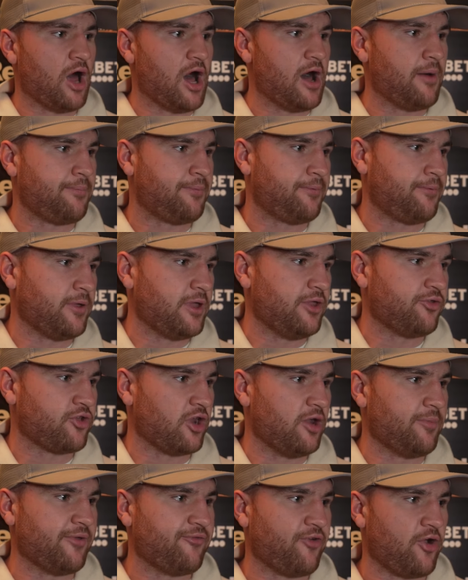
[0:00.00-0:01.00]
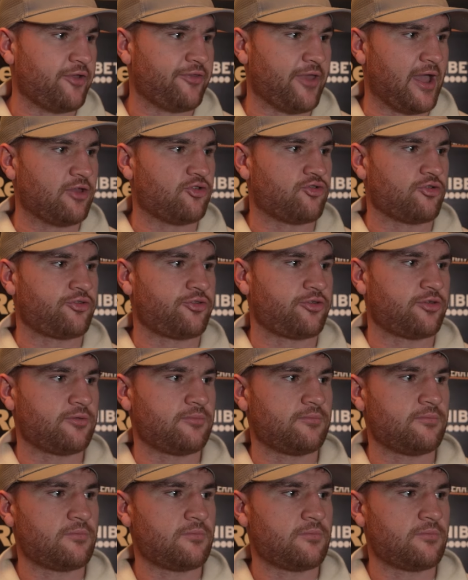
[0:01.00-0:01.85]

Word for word: up, he's going to be very dangerous.